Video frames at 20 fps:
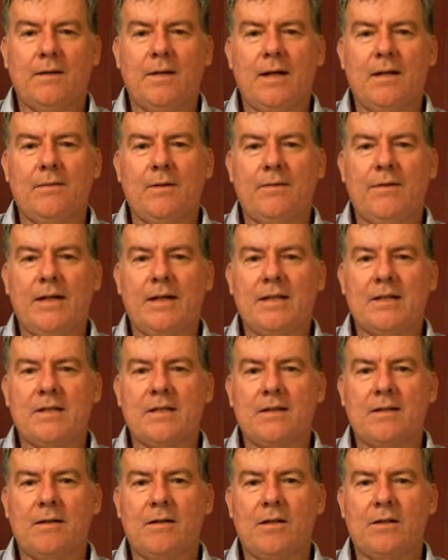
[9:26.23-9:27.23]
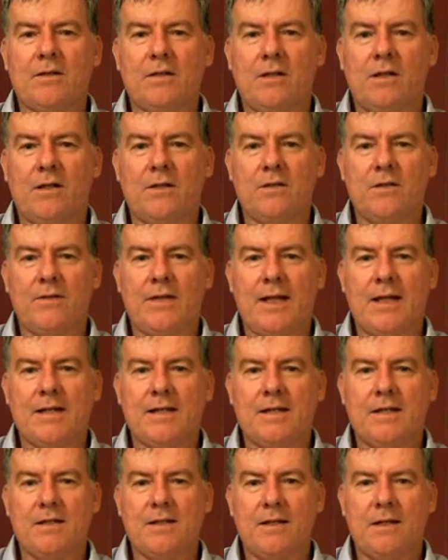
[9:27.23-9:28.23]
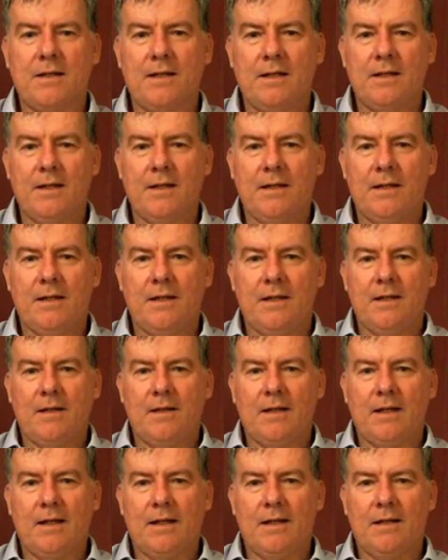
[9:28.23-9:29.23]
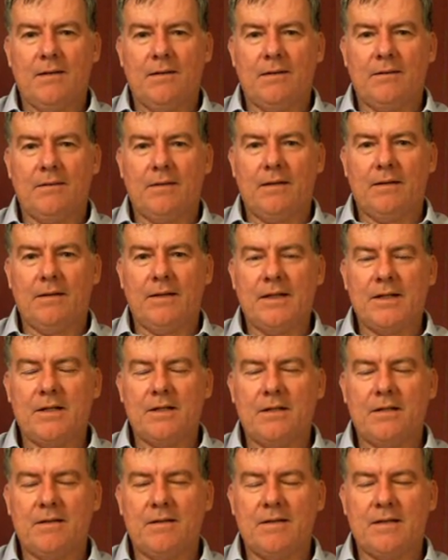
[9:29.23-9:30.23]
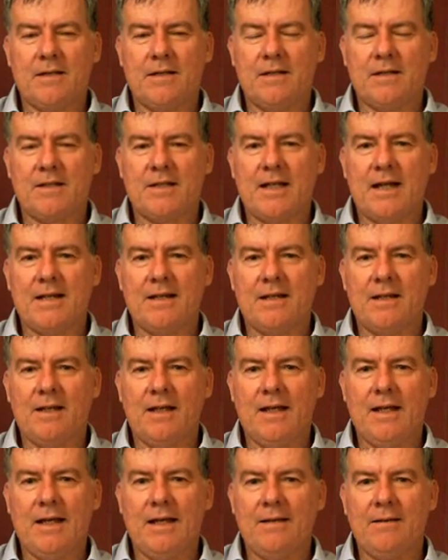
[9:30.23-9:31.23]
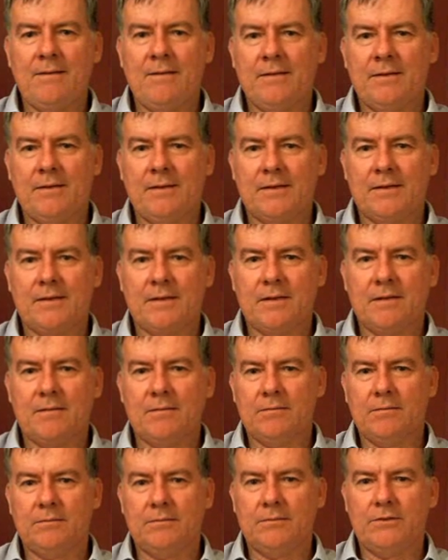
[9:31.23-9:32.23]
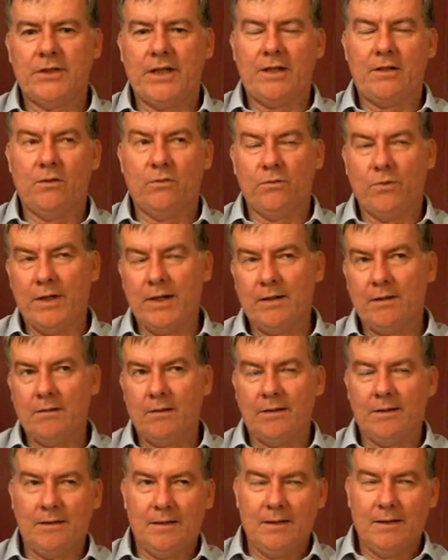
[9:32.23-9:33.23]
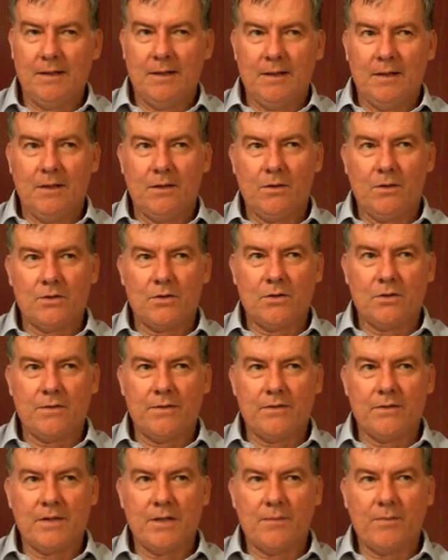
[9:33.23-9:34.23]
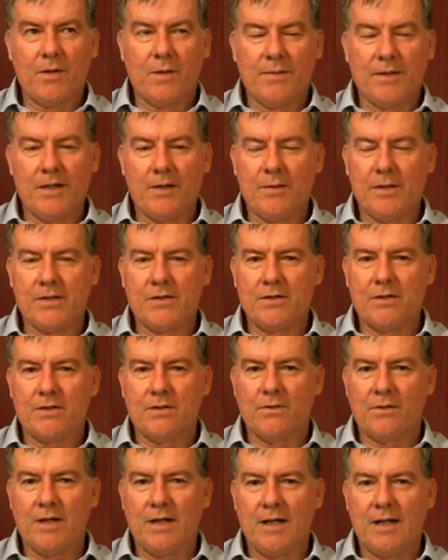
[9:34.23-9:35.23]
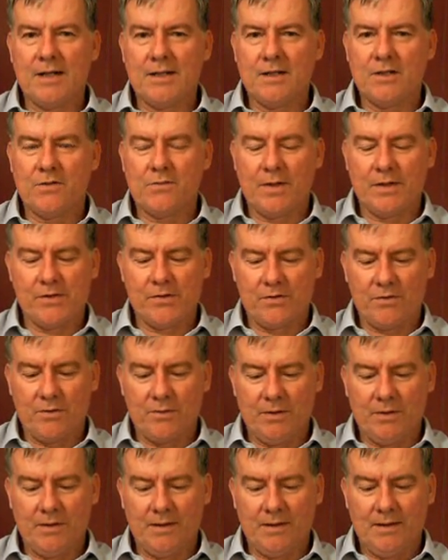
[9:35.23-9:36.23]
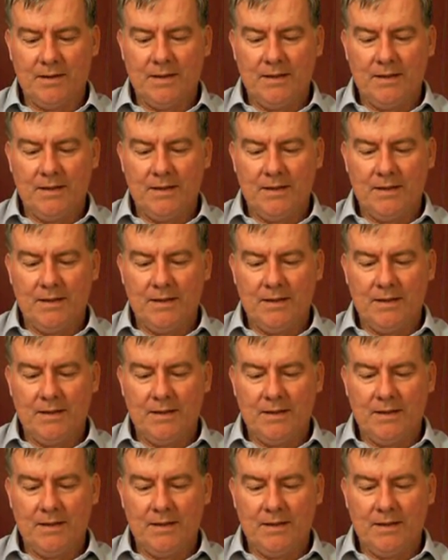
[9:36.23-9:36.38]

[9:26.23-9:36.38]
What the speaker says: Right? We've had this in lots and lots of cases. A lease is an estate in land, it's a chattel reel, all sorts of interesting property questions arise, it's registrable